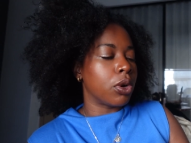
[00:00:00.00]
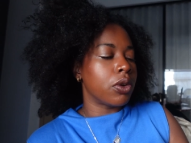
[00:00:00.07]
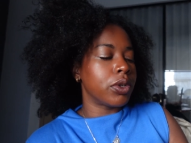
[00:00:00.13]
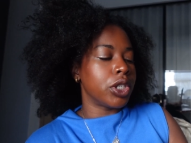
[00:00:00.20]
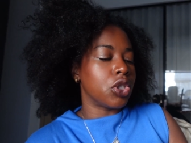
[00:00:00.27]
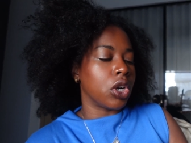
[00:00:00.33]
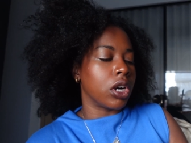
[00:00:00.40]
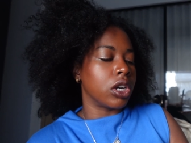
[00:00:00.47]
more
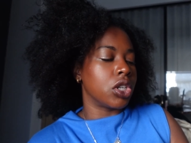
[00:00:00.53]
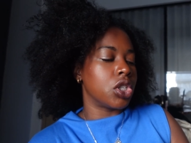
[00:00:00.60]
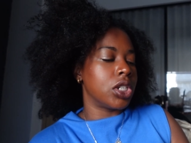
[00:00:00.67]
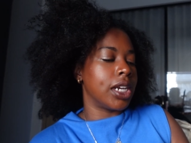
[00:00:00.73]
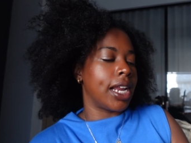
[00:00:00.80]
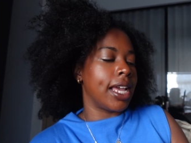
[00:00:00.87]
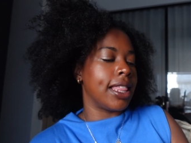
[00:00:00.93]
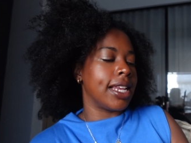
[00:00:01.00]
recharged
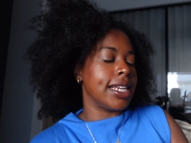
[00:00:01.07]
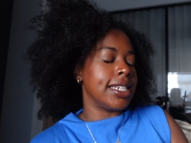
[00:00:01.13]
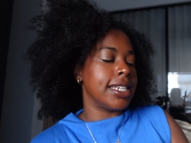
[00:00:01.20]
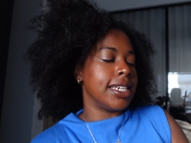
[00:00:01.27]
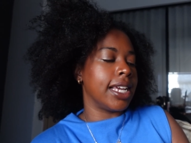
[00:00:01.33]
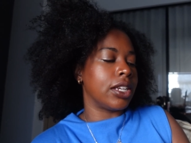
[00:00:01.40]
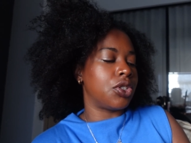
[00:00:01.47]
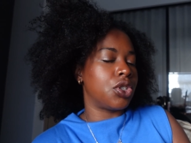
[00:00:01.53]
today than I
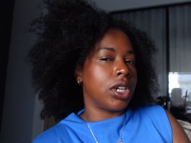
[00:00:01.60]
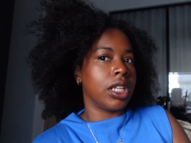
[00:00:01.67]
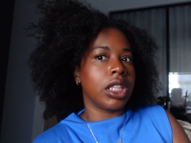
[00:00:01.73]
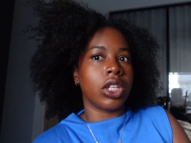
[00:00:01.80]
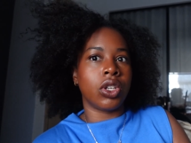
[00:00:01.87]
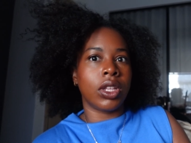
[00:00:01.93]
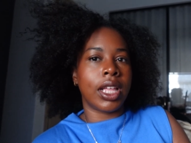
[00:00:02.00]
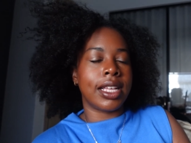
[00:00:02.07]
did yesterday, a
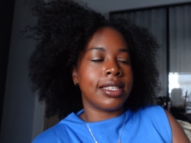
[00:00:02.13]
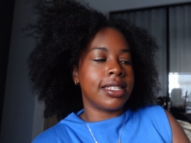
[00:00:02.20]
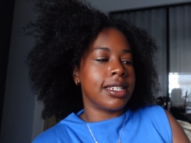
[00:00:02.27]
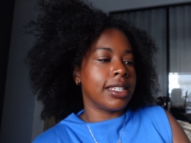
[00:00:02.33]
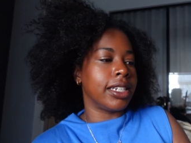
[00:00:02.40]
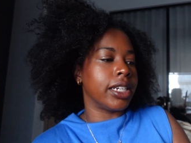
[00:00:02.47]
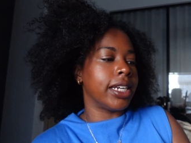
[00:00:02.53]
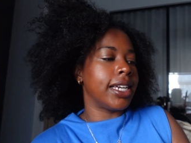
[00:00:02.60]
little less
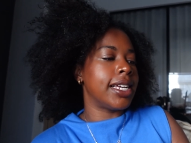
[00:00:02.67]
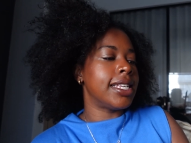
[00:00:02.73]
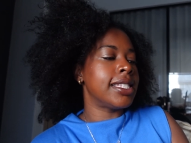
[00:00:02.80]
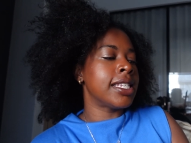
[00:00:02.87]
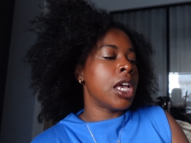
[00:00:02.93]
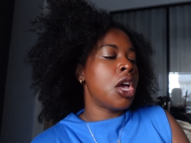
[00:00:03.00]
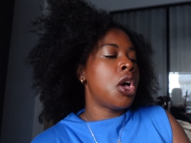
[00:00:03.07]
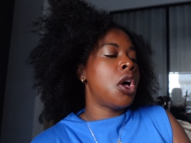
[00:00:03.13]

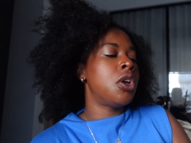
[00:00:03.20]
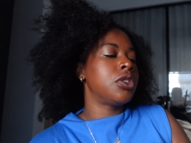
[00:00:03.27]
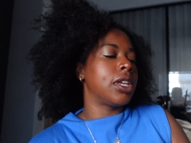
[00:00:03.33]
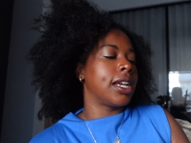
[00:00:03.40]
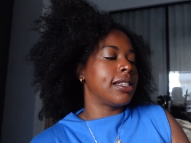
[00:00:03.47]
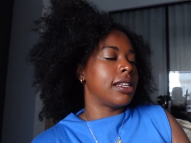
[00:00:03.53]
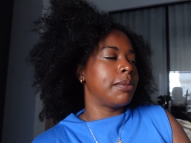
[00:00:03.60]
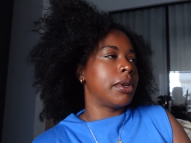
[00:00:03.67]
delirious. So
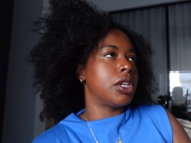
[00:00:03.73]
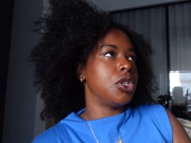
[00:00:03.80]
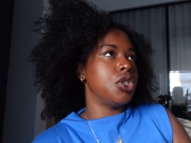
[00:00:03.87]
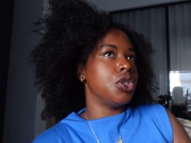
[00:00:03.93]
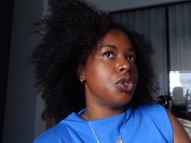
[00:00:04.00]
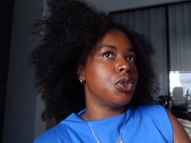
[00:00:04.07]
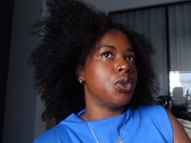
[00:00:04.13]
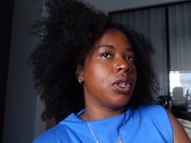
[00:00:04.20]
like I said, I'm gonna
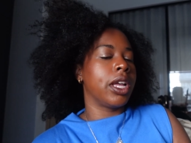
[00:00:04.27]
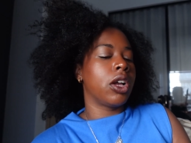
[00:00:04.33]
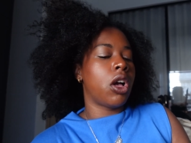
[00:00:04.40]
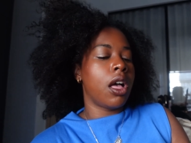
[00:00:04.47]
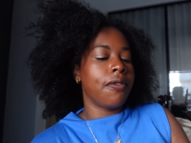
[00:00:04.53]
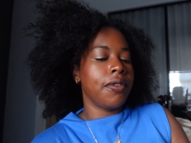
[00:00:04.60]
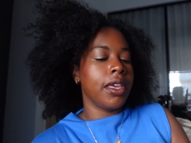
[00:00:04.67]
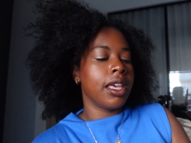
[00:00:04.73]
do like
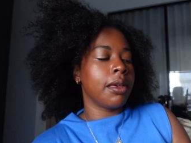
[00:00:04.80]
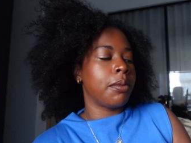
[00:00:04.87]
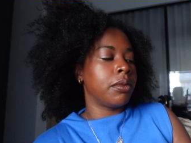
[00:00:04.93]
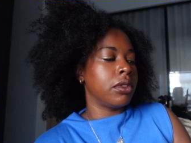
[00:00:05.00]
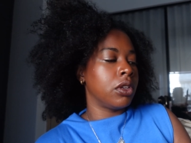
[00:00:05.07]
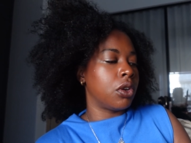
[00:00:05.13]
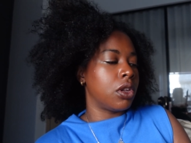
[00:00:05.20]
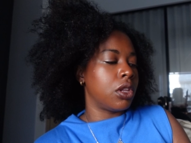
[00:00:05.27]
coffee,
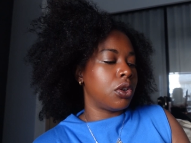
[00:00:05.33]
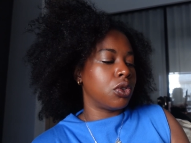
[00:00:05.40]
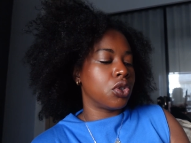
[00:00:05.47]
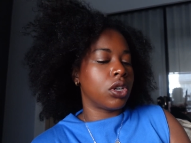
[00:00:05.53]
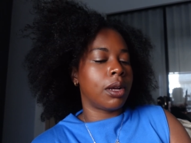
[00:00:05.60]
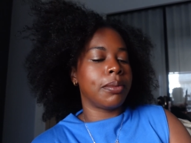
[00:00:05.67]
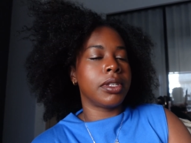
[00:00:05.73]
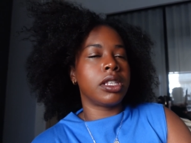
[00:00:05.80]
go to the
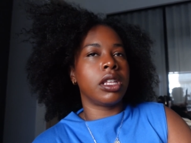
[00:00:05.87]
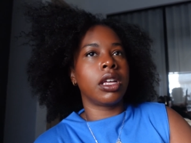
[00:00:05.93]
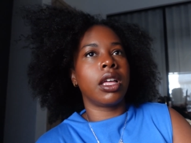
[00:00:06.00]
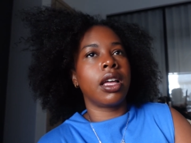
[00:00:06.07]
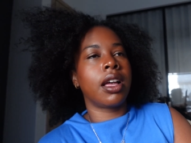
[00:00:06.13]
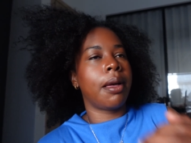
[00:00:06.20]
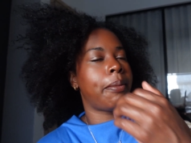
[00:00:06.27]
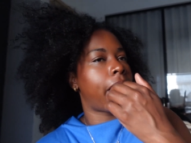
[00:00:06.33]
Notre-Dame
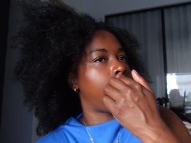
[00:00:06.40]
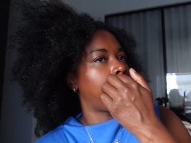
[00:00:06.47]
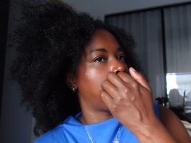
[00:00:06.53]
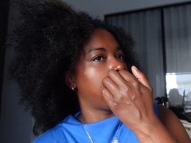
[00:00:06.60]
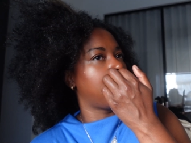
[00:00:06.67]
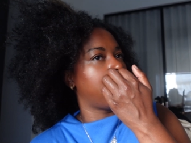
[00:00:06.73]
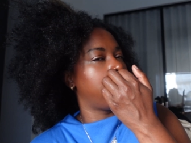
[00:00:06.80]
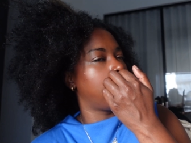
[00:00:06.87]
Basilica, come back,
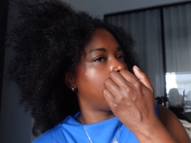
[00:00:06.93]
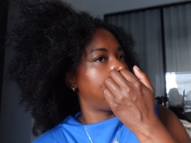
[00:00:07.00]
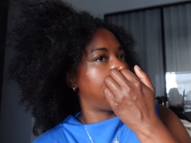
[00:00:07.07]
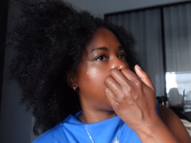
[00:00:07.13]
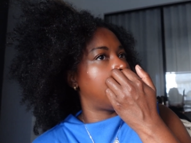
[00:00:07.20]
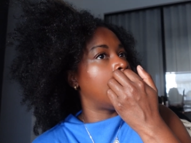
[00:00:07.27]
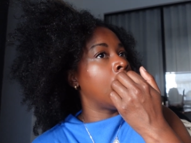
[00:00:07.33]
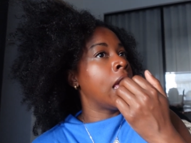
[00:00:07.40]
work for a
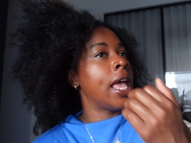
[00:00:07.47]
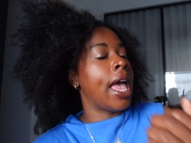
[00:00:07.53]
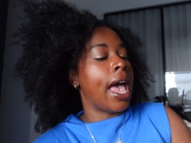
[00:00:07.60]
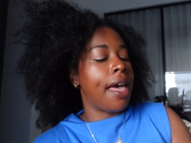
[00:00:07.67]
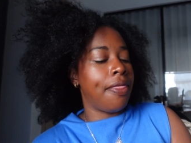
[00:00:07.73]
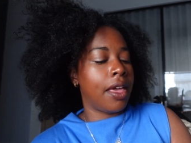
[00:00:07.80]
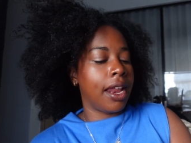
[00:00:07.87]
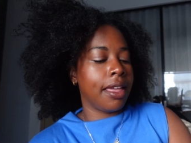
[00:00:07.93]
bit,
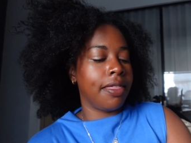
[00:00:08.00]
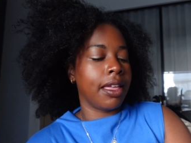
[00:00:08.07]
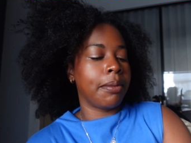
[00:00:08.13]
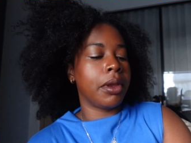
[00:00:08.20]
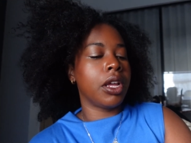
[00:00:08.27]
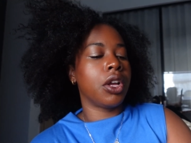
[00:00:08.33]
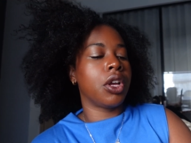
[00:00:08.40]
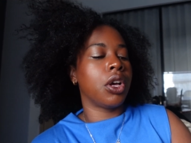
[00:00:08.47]
and then I think I'm
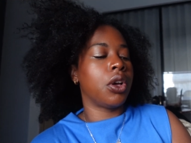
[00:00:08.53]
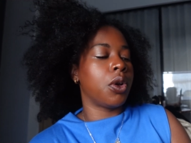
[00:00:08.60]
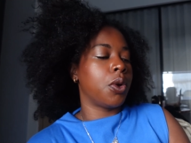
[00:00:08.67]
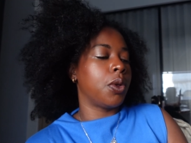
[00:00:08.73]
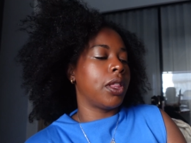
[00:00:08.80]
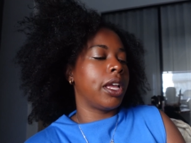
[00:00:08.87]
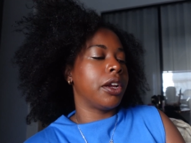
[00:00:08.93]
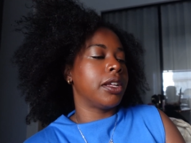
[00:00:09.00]
gonna
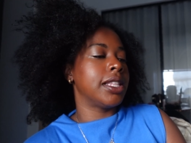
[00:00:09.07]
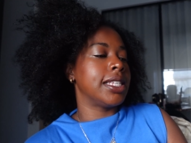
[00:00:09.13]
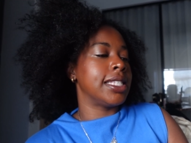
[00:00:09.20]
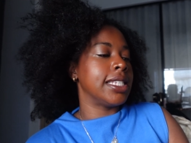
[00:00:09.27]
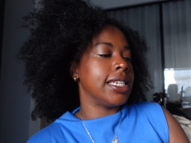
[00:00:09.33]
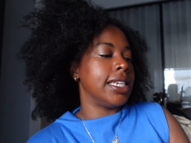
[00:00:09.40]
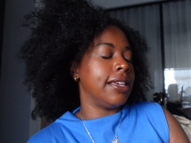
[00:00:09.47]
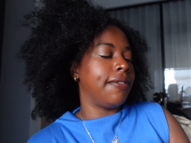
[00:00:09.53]
go later
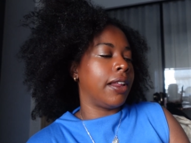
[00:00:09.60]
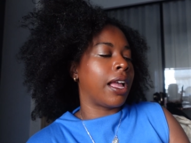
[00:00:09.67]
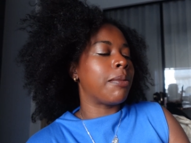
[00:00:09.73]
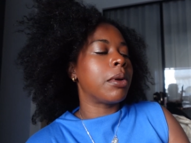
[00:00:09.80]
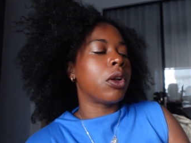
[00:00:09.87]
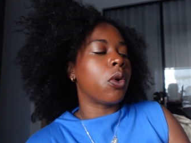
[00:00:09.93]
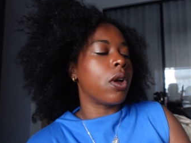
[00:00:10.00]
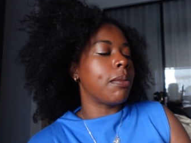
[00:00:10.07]
this evening. I've
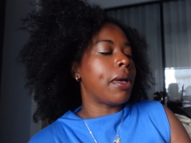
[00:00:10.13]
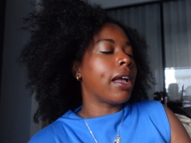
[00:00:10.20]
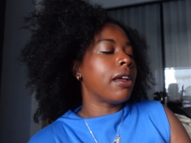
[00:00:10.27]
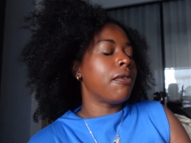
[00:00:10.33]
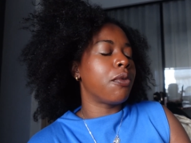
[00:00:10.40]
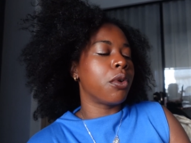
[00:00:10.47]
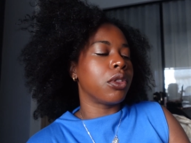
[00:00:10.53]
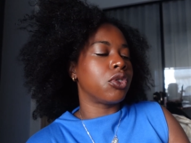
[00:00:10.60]
been going back
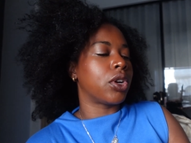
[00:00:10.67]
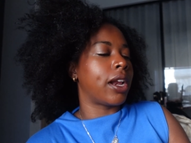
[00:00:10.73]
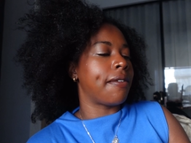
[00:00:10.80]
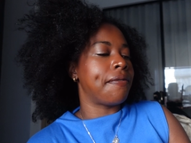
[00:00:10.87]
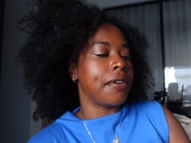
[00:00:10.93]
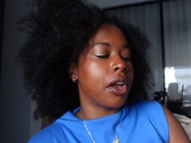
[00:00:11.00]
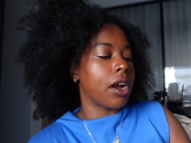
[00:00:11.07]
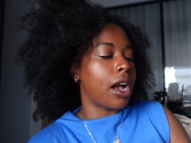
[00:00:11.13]
and forth trying to
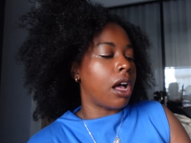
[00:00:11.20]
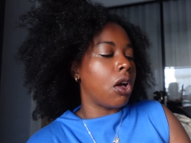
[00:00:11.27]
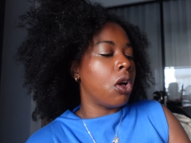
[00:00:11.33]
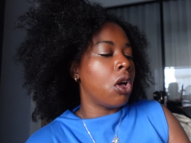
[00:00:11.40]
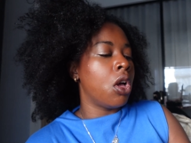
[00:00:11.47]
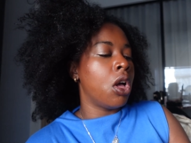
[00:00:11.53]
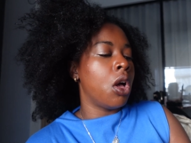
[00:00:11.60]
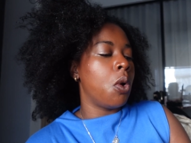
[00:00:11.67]
figure
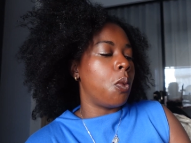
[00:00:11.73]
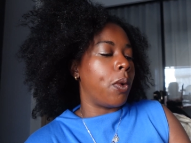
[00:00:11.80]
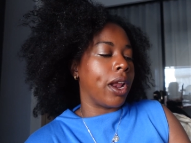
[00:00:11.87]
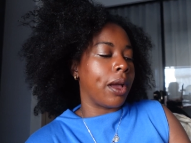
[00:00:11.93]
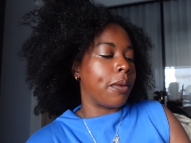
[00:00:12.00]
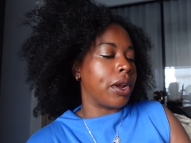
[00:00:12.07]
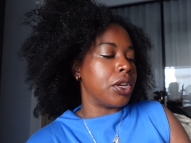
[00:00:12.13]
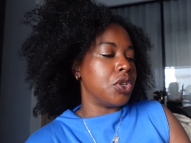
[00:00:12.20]
out when
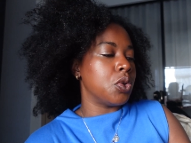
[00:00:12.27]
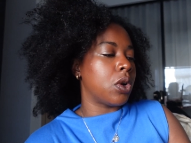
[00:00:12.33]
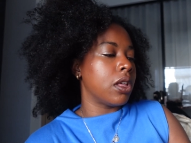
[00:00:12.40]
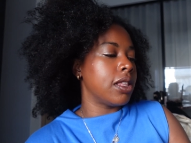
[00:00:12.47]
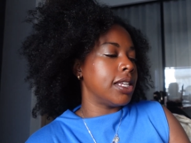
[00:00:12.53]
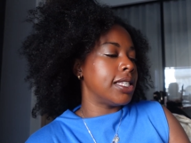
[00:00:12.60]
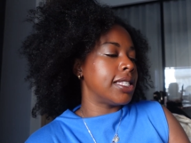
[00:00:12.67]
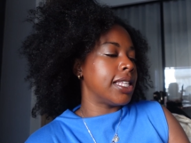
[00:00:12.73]
I want to do all
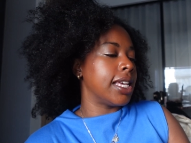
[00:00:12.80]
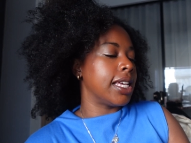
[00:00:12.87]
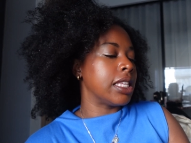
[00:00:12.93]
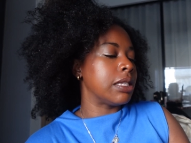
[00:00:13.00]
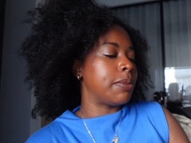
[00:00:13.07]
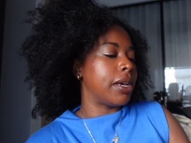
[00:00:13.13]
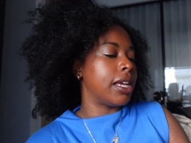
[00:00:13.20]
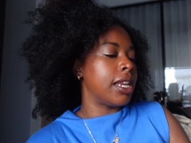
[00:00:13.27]
these
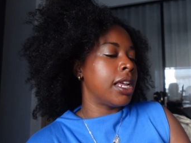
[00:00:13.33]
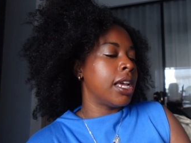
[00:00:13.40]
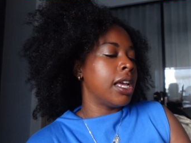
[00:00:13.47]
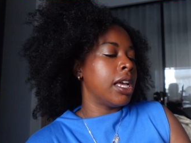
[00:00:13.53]
things, but